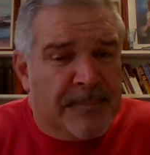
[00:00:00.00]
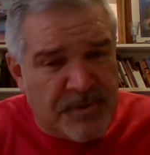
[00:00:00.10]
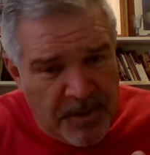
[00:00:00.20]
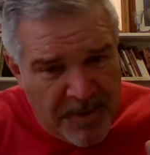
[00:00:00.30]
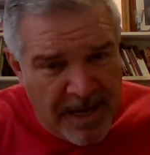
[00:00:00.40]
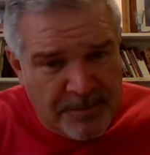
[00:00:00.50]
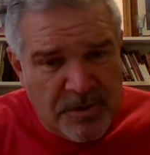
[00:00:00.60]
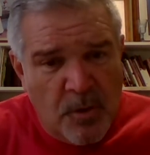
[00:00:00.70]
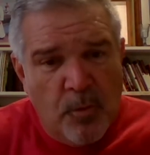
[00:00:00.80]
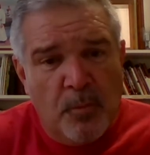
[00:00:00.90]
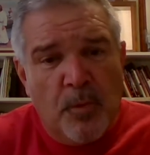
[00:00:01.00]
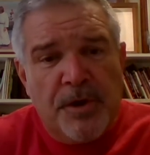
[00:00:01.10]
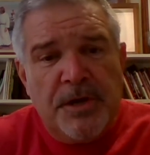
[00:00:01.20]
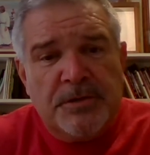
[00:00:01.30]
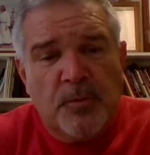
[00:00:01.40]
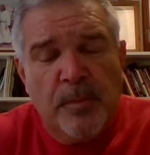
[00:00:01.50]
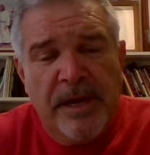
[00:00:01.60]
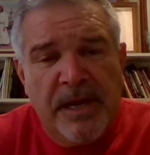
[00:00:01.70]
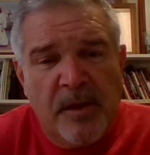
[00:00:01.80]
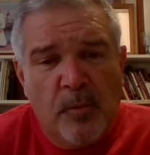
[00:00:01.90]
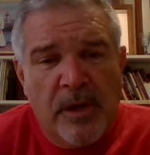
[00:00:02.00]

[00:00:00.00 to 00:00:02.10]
Sometimes, though, when we're disobedient,